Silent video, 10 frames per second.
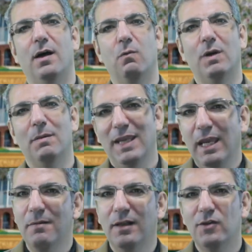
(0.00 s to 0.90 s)
will be
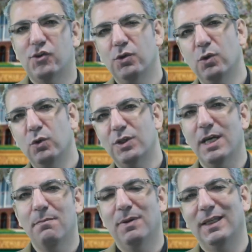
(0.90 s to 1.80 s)
able to
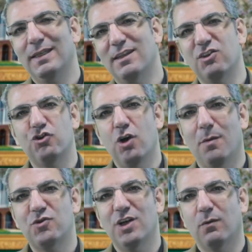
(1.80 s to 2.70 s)
complete the
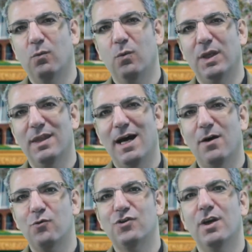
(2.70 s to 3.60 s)
job check
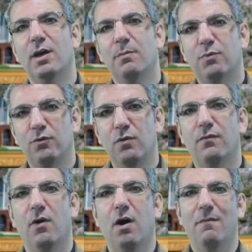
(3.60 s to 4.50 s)
without
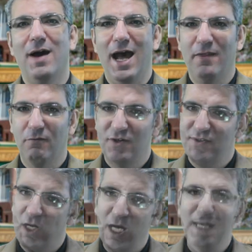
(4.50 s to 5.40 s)
proof of
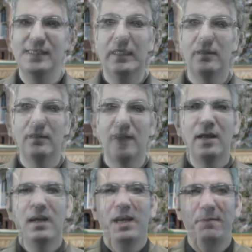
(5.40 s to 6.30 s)
advertising.
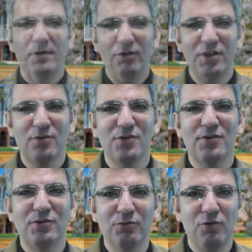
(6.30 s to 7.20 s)
Employers
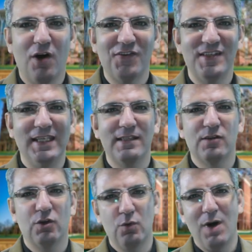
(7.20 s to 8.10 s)
also do not need
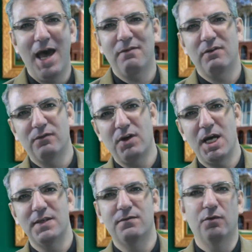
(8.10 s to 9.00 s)
to
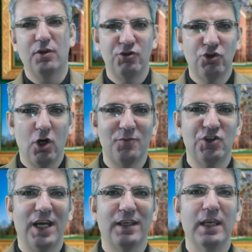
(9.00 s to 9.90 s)
advertise for a job
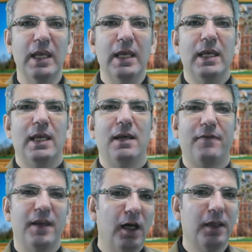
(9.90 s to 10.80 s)
check
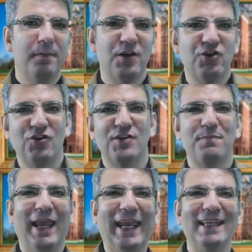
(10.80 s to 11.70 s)
if the occupation is
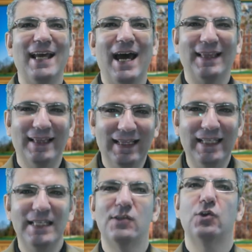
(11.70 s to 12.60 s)
paid at
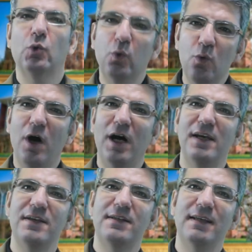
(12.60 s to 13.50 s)
least
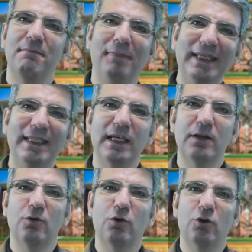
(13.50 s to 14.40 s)
twice the
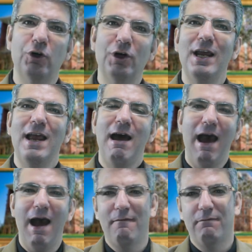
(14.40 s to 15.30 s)
median or
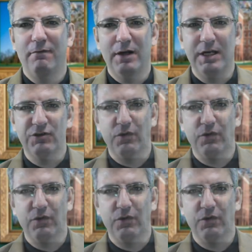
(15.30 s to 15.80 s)
average